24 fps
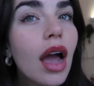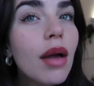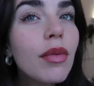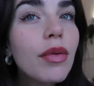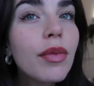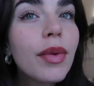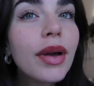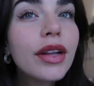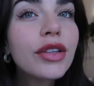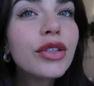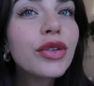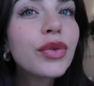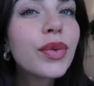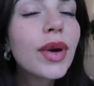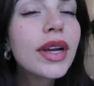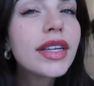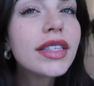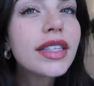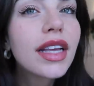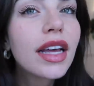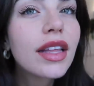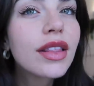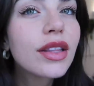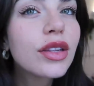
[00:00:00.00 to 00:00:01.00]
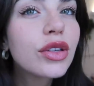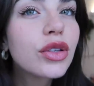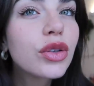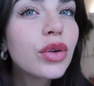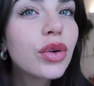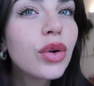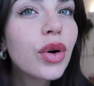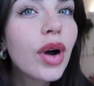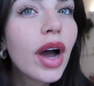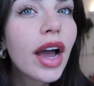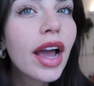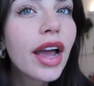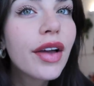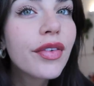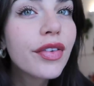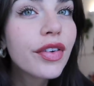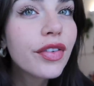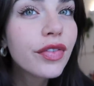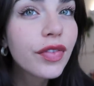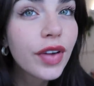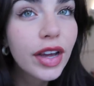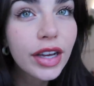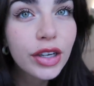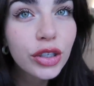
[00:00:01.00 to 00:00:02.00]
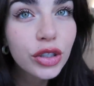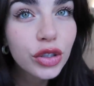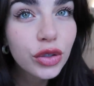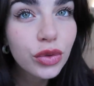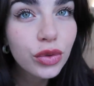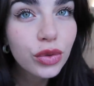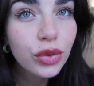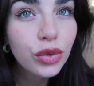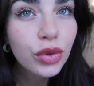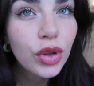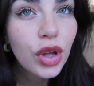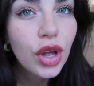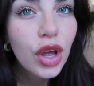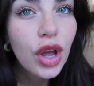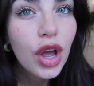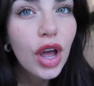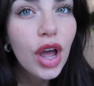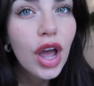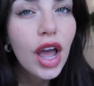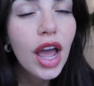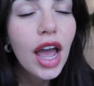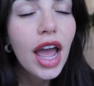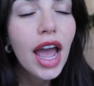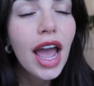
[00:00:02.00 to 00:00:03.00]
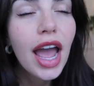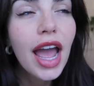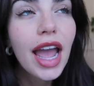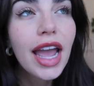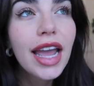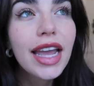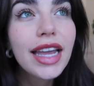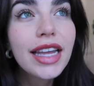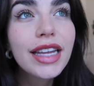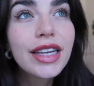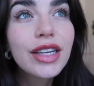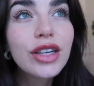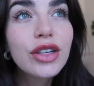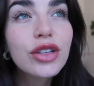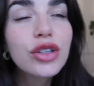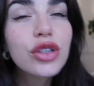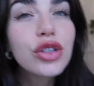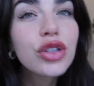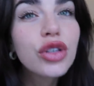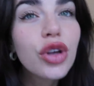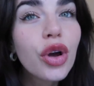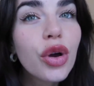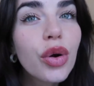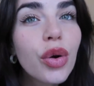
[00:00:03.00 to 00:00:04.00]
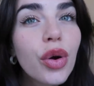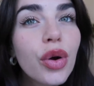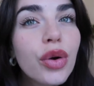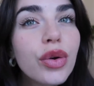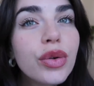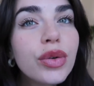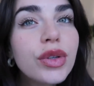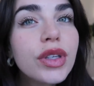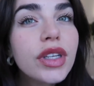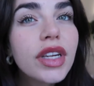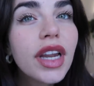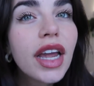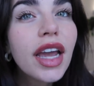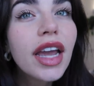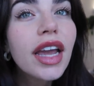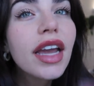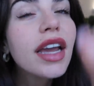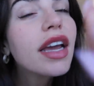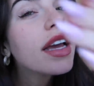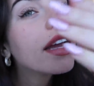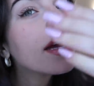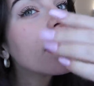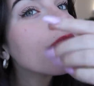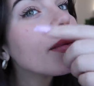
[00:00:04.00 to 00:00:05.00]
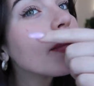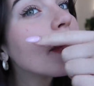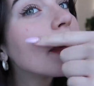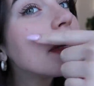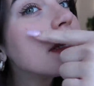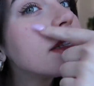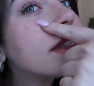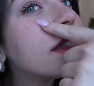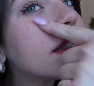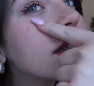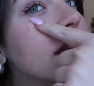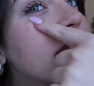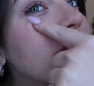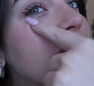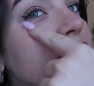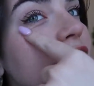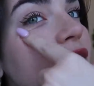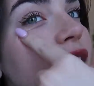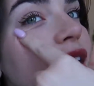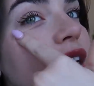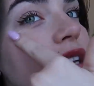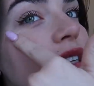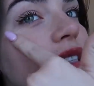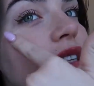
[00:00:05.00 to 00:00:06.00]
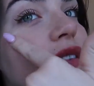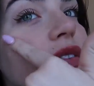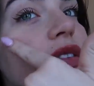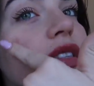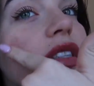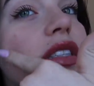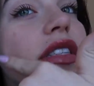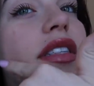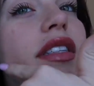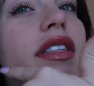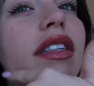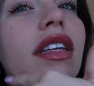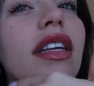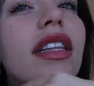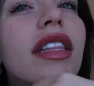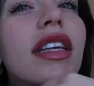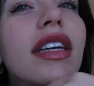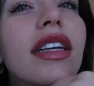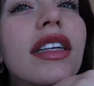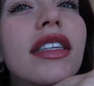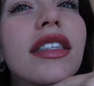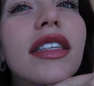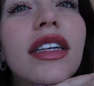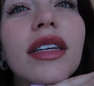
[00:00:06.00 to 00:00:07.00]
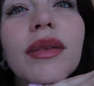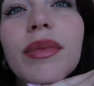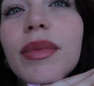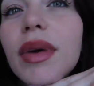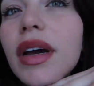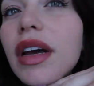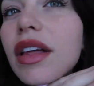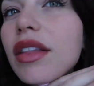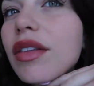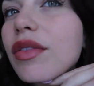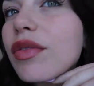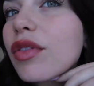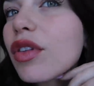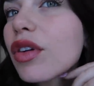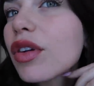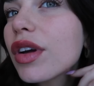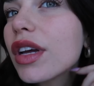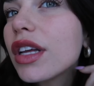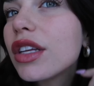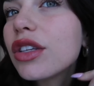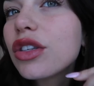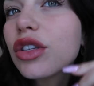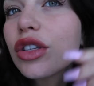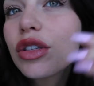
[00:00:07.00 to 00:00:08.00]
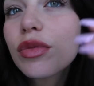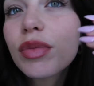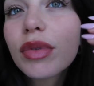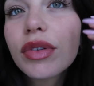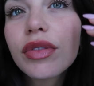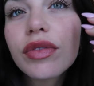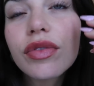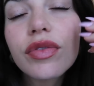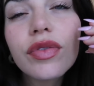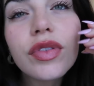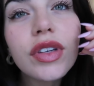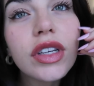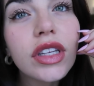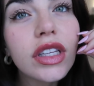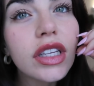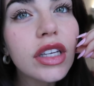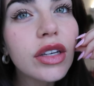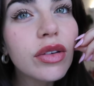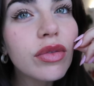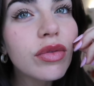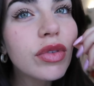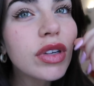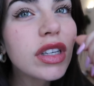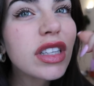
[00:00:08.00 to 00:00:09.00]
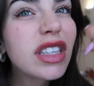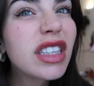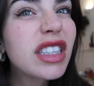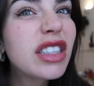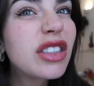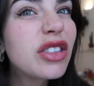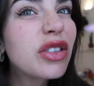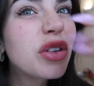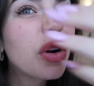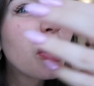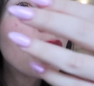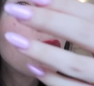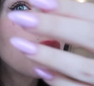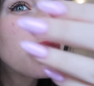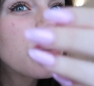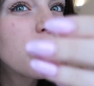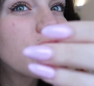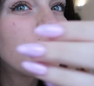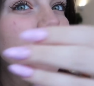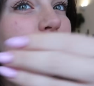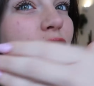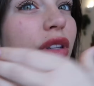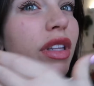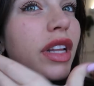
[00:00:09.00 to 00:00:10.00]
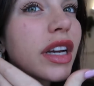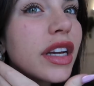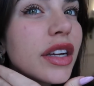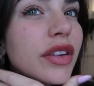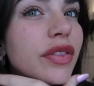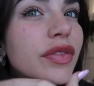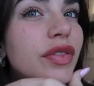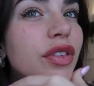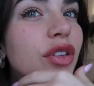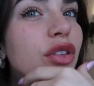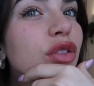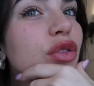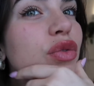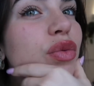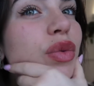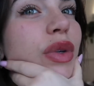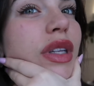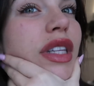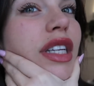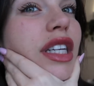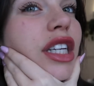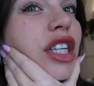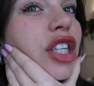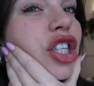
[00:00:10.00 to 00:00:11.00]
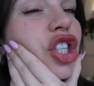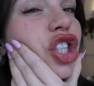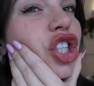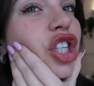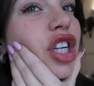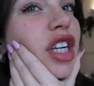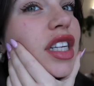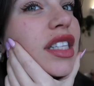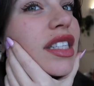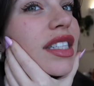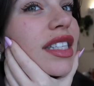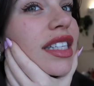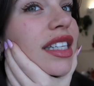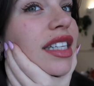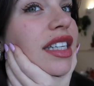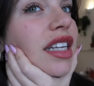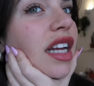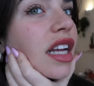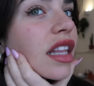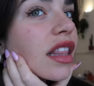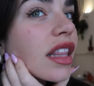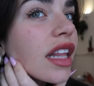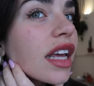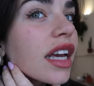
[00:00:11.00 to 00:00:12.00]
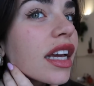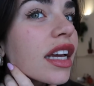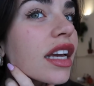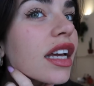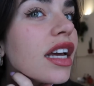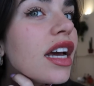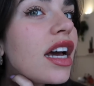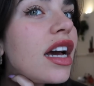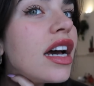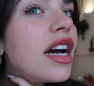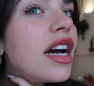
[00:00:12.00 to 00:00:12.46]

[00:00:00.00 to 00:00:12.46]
I'm about to race out the door. I have a facial in Soho today. My skin, as I think I said in my other vlog, has just been feeling really not good. Like it feels really congested and like